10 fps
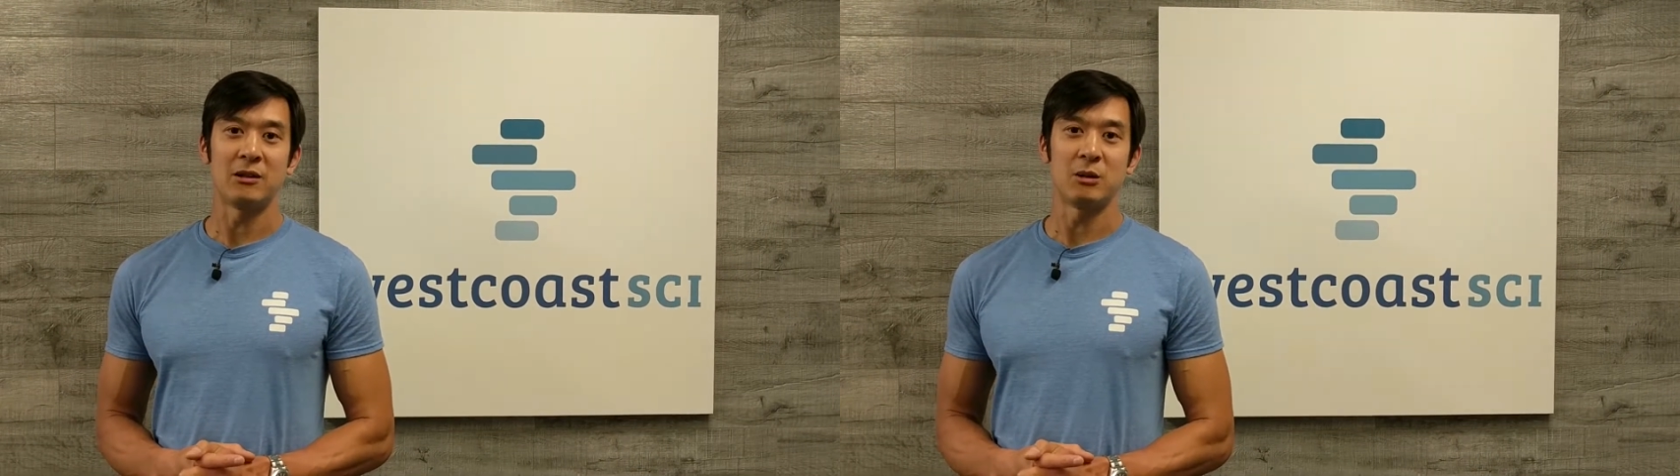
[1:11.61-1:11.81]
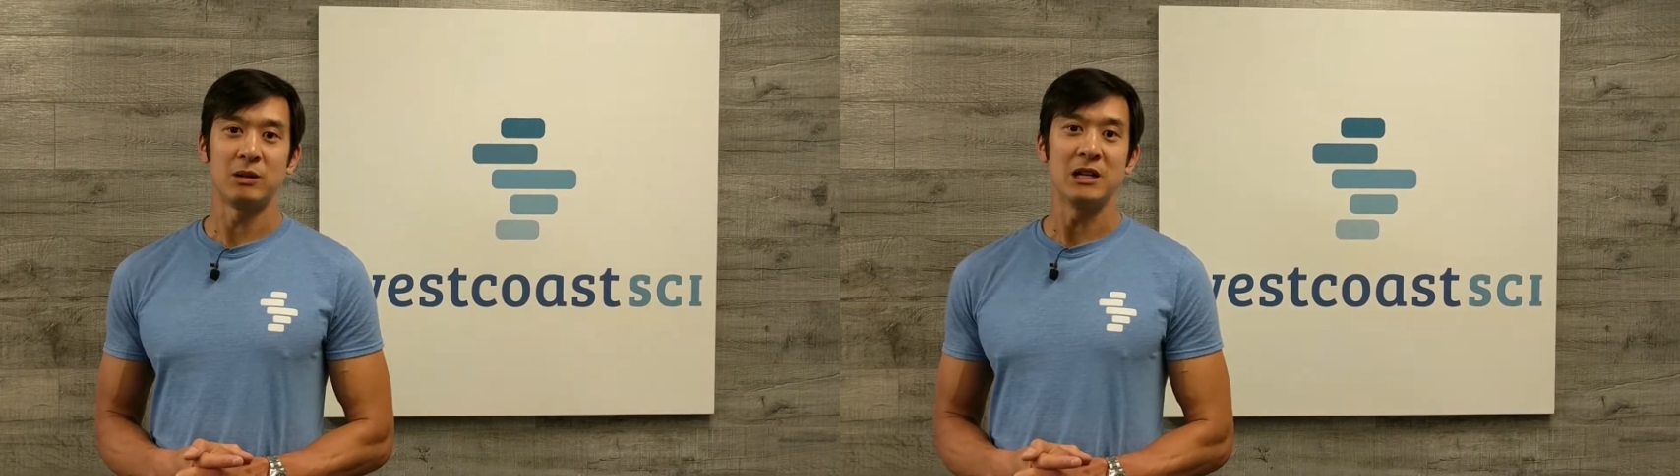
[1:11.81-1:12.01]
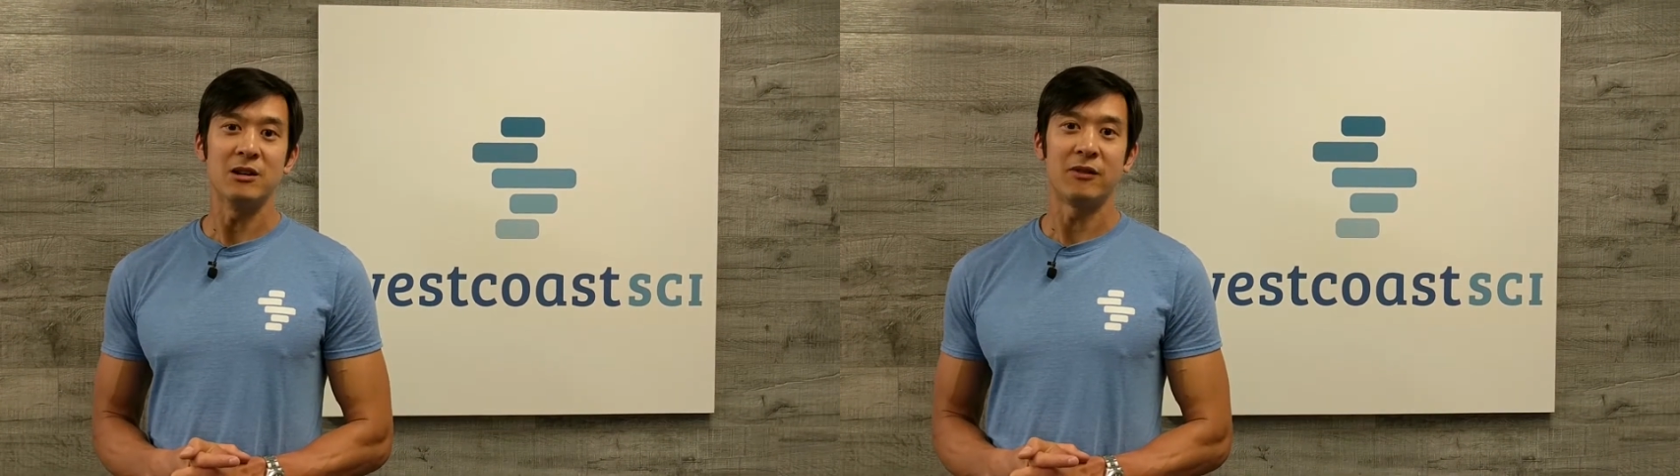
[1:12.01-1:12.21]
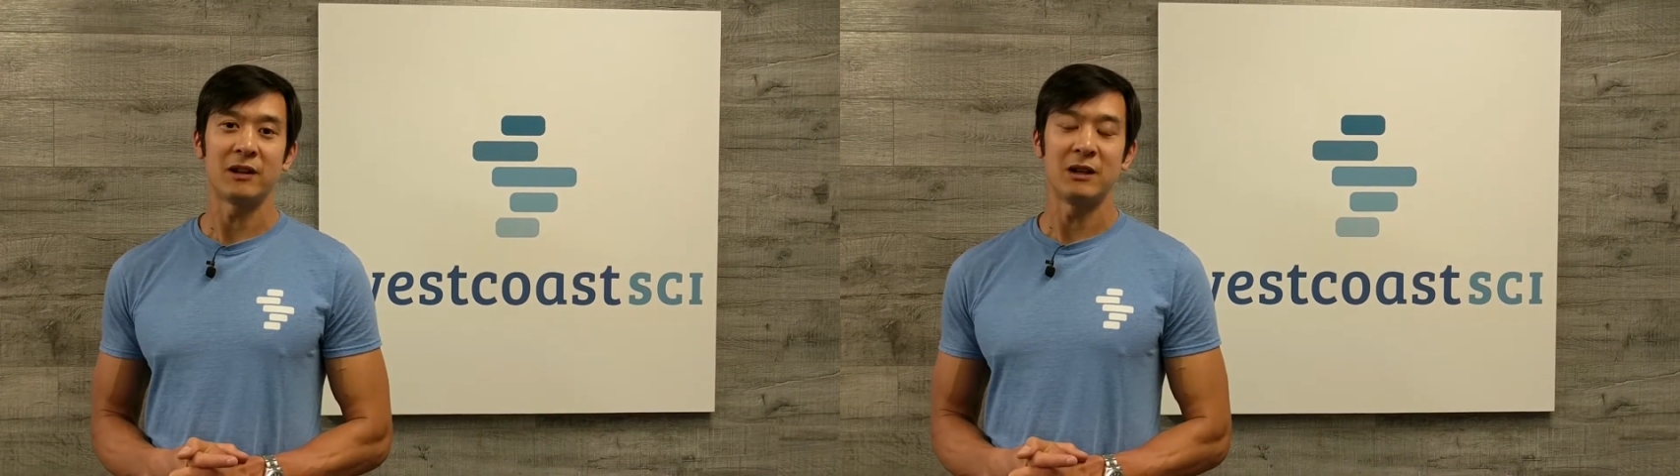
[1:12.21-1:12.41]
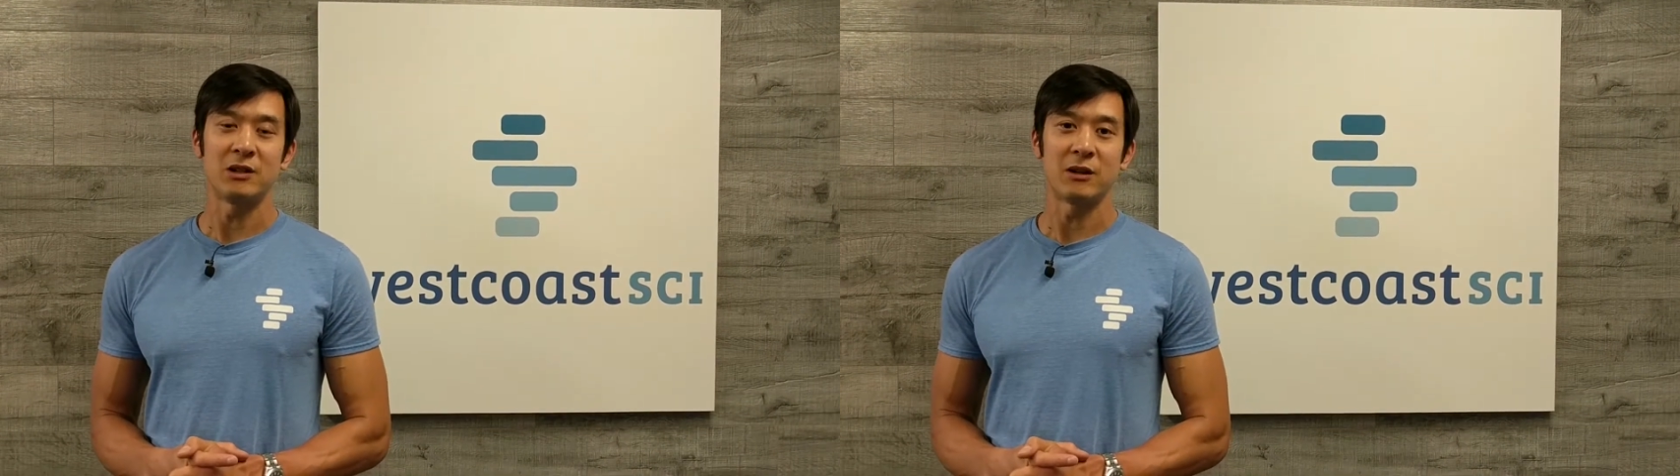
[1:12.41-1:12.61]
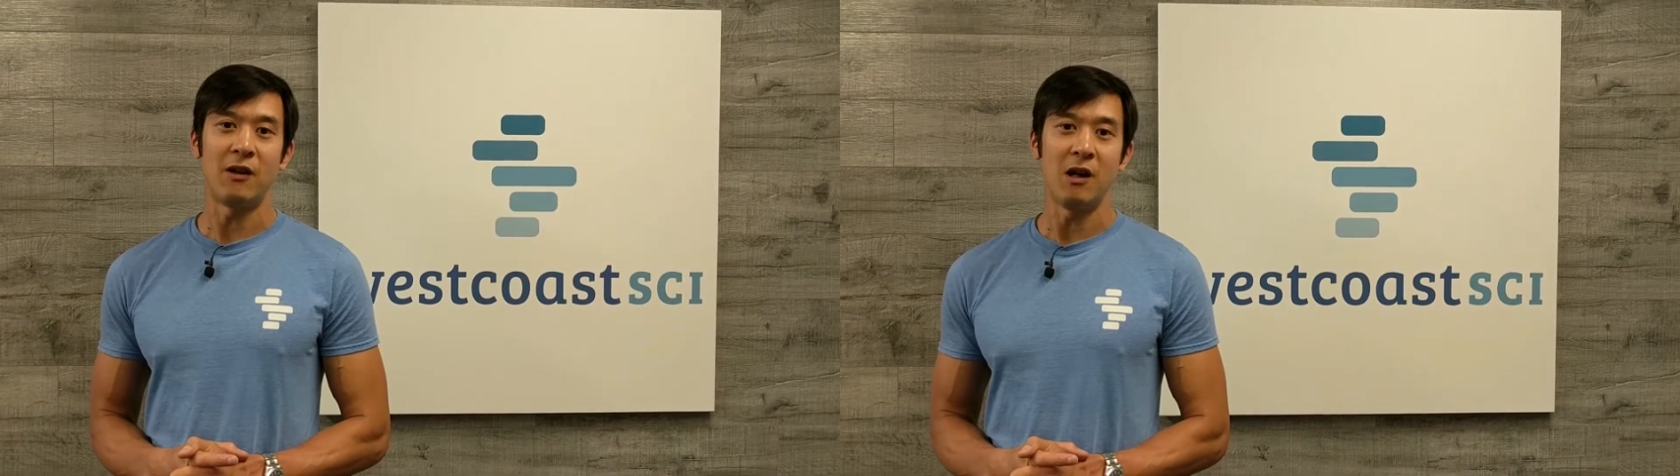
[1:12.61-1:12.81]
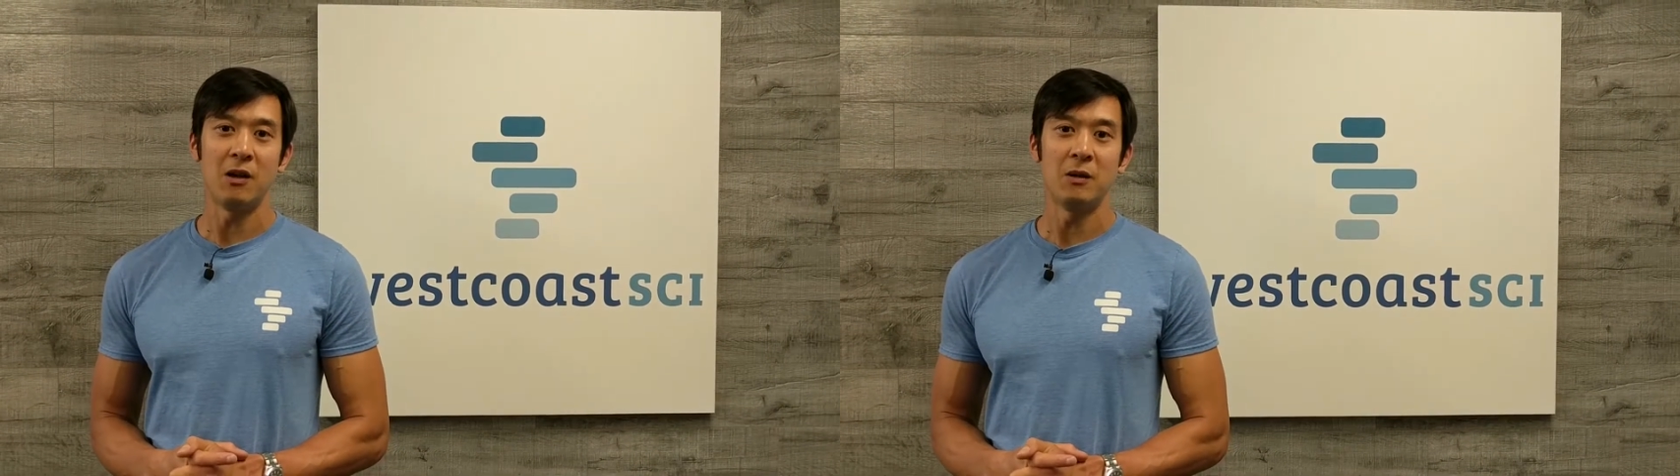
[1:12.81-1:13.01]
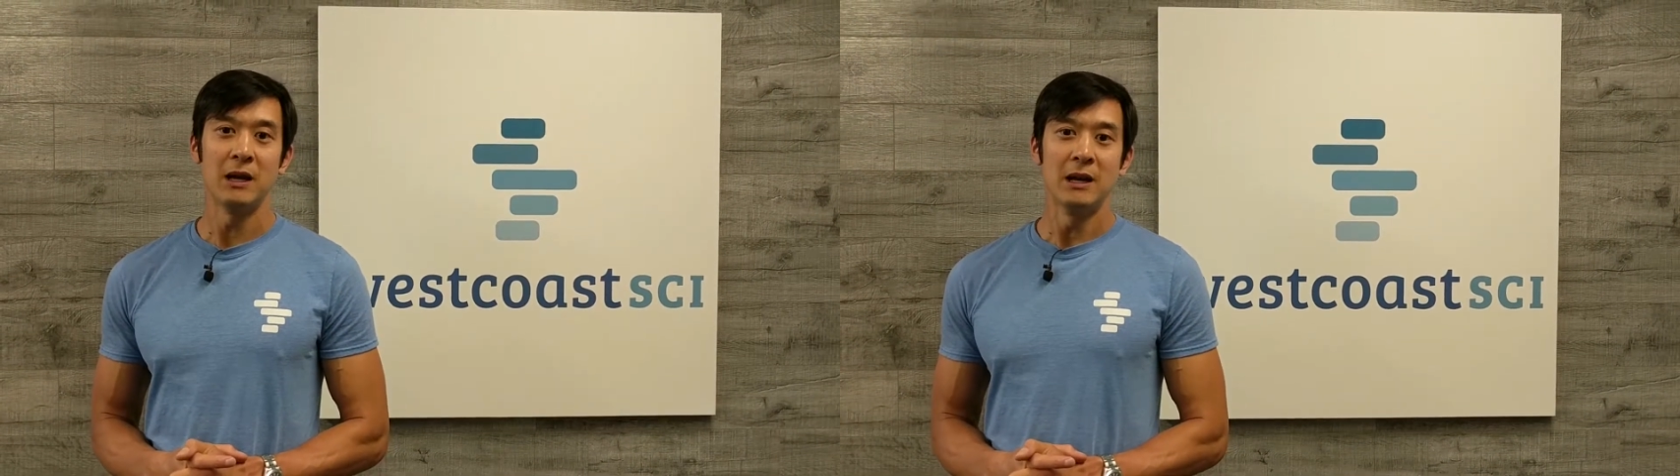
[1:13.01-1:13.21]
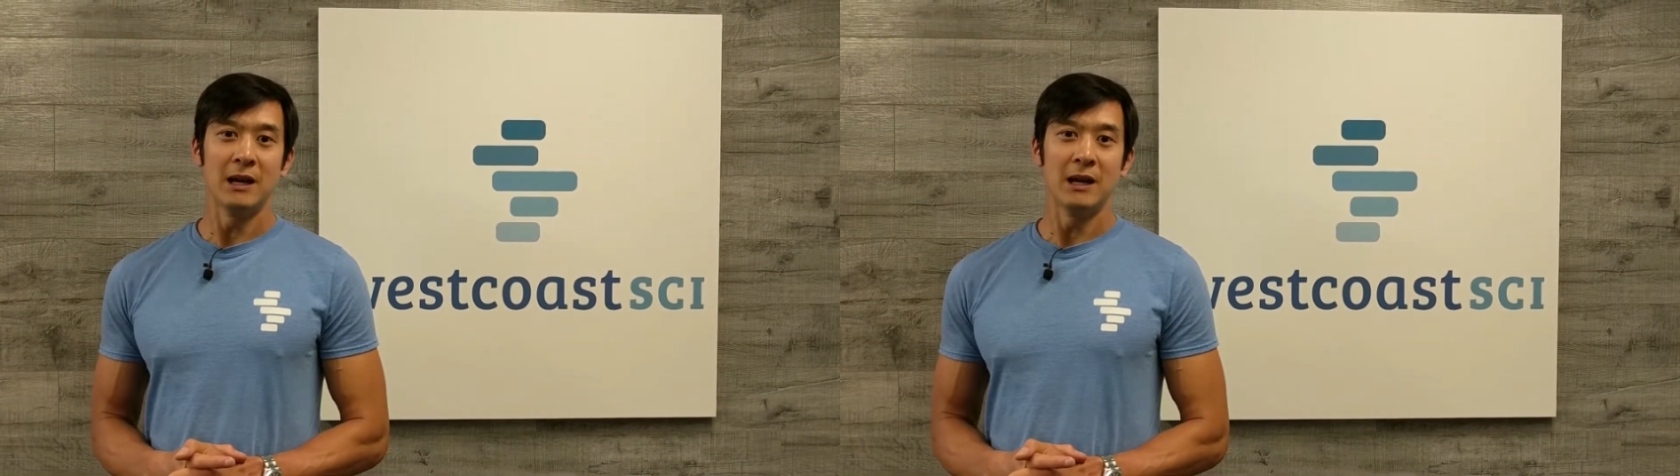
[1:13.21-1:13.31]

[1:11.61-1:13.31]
so please give us a follow.